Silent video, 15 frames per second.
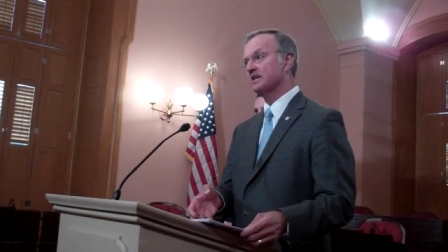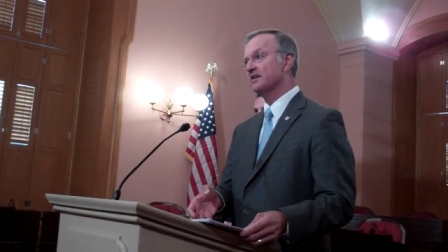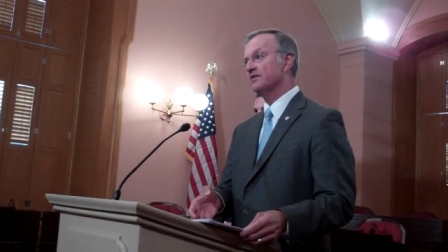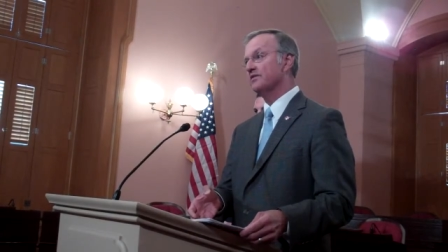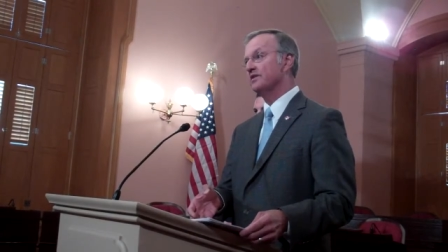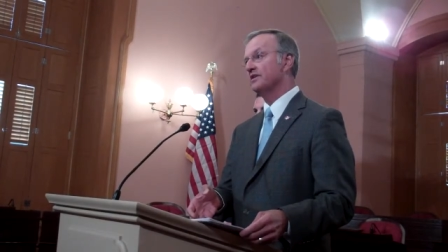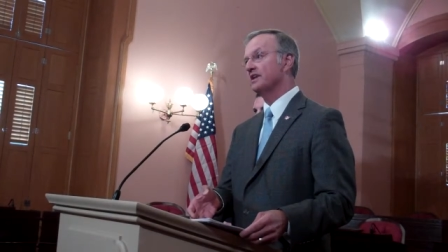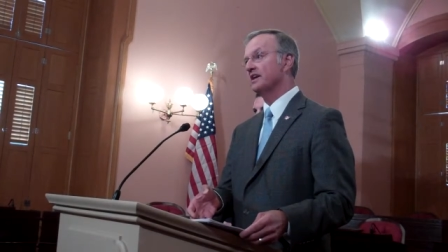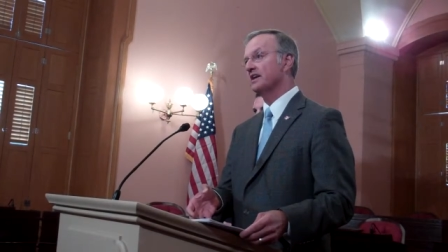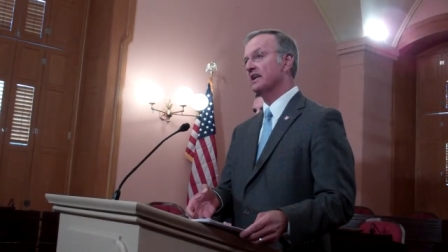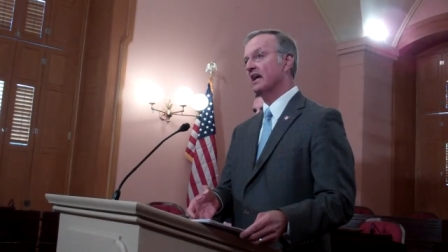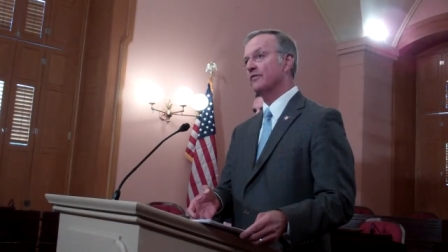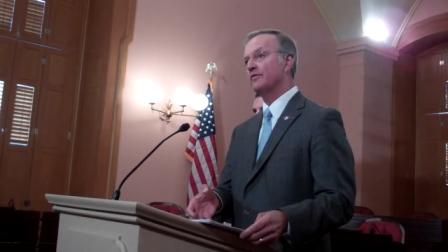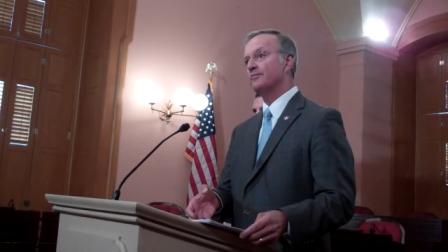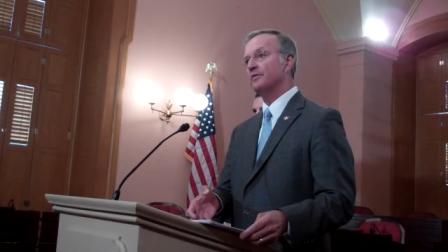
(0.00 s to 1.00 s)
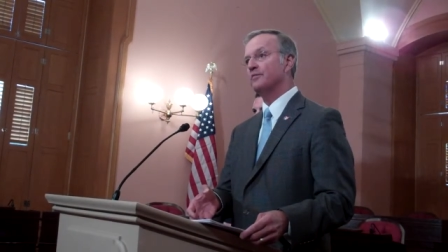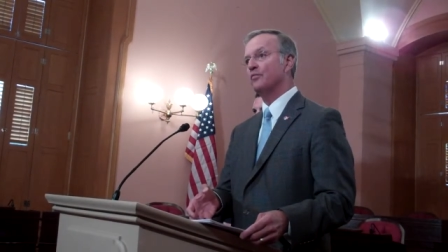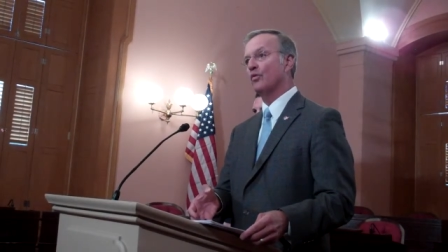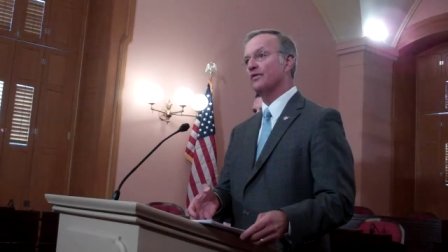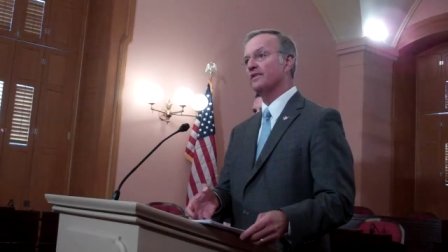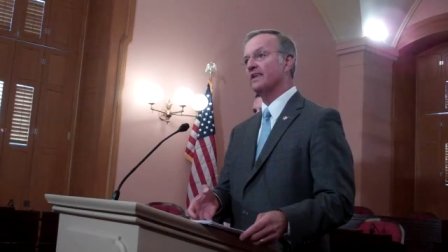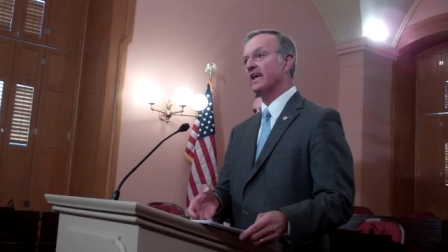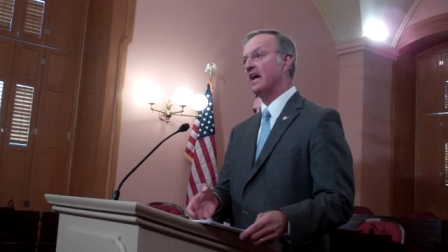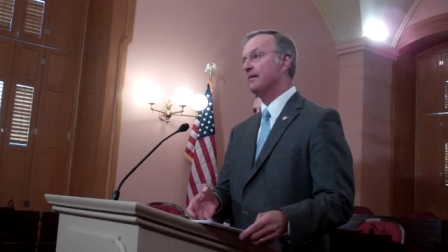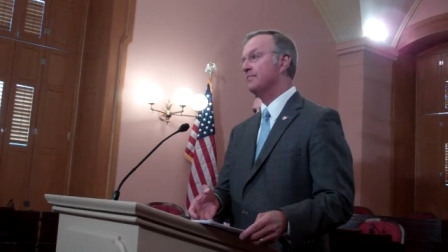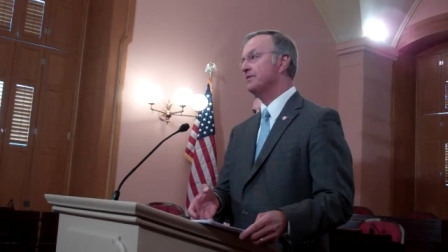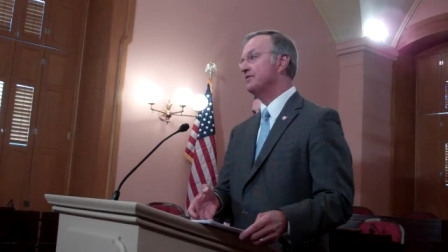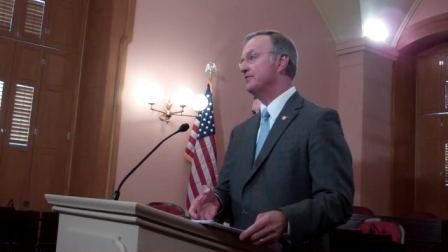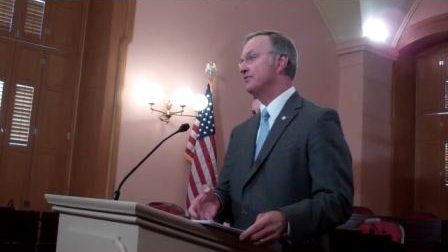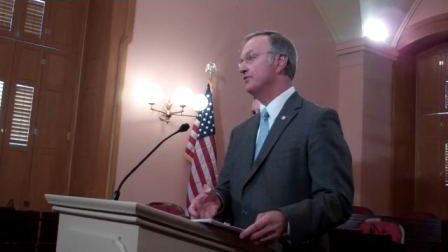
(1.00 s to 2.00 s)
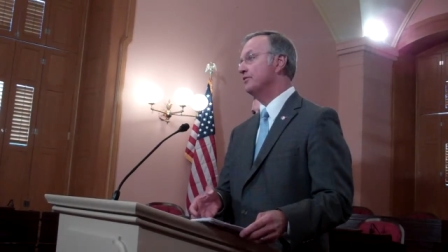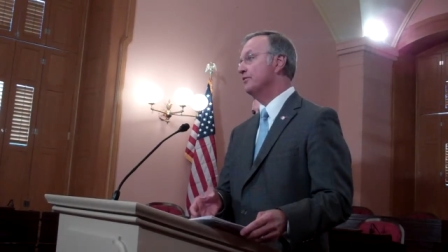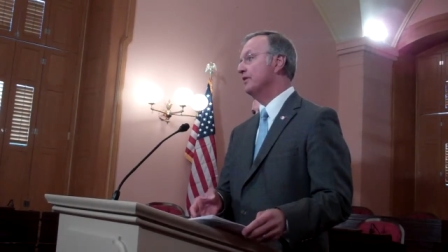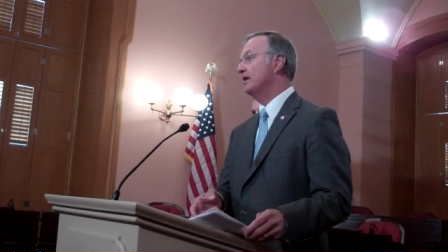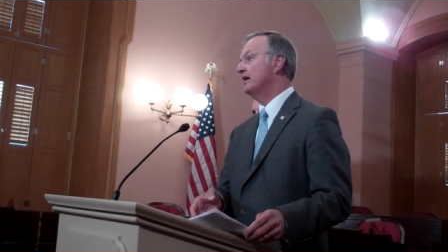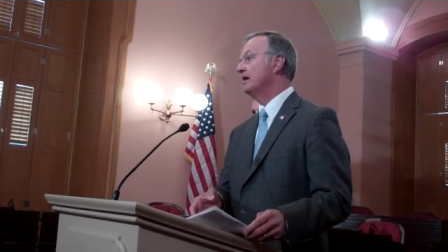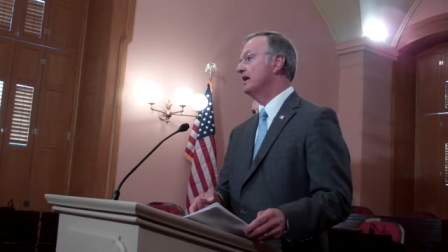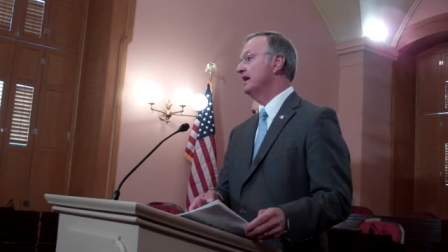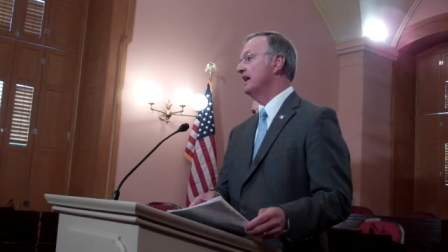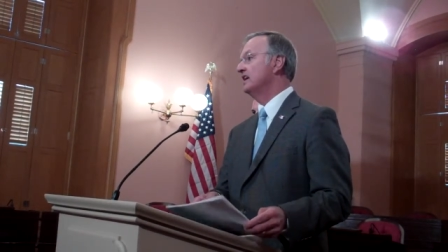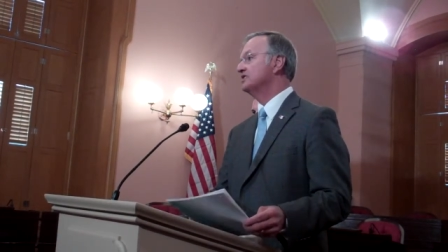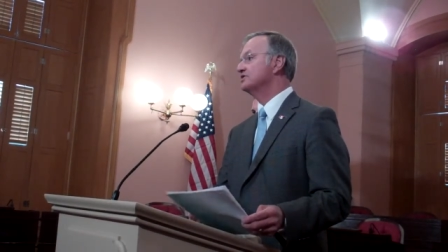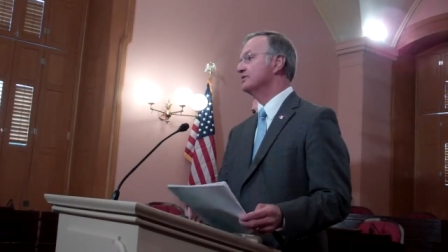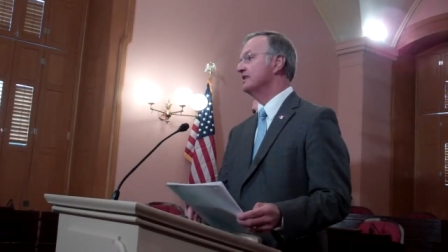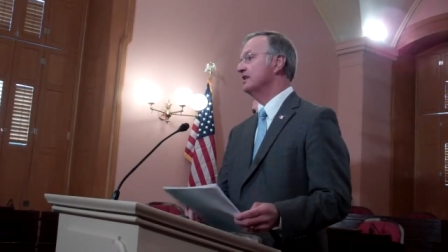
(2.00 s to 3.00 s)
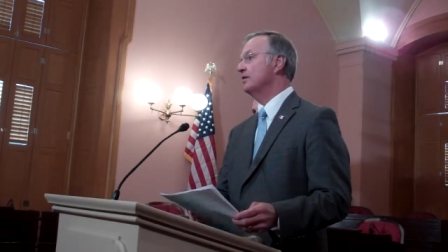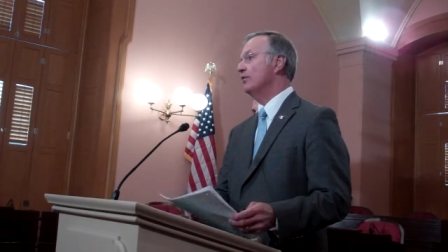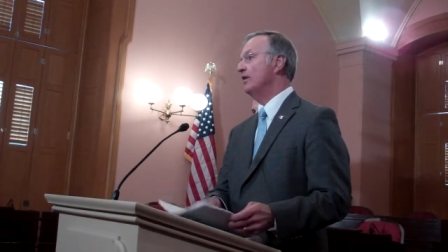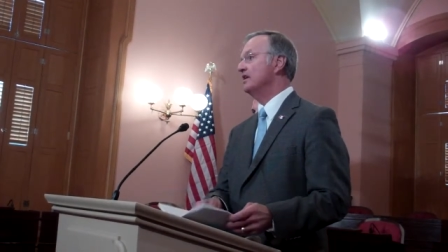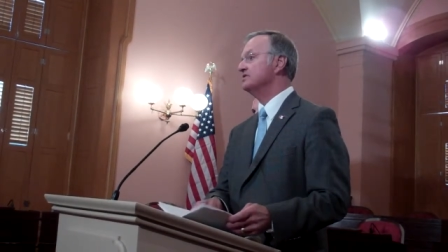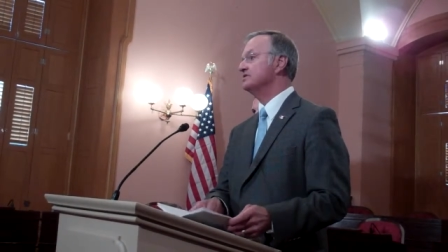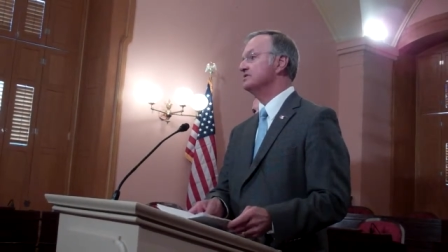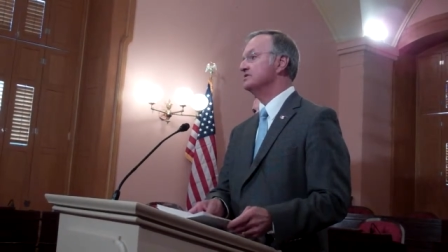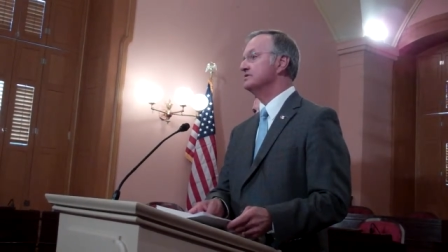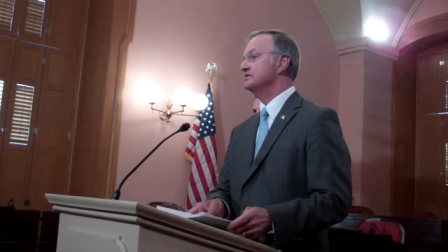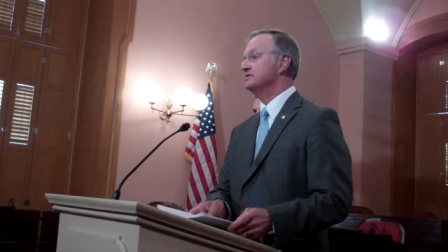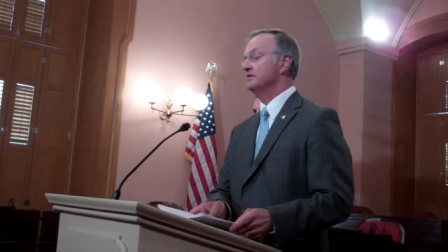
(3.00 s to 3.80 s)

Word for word: I know that Nick and I would be more than happy to uh, answer any questions.